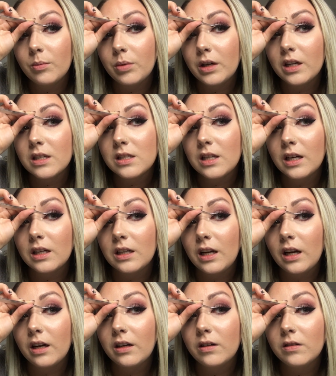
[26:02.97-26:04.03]
and press that
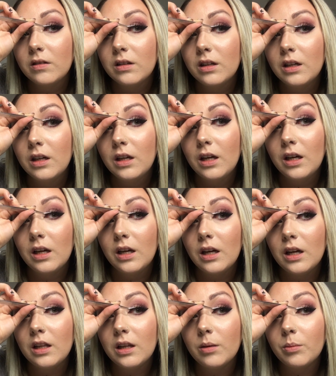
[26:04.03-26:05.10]
down
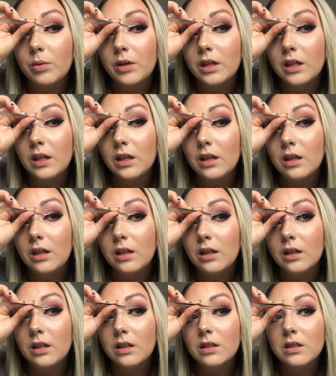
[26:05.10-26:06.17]
and then bring it in
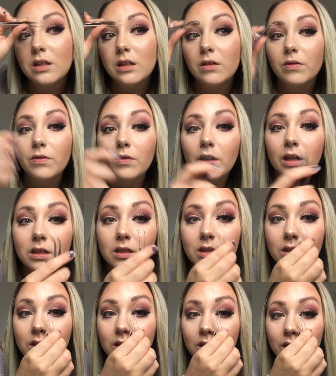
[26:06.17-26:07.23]
to the
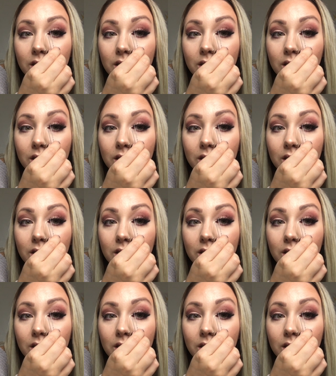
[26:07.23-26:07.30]
front.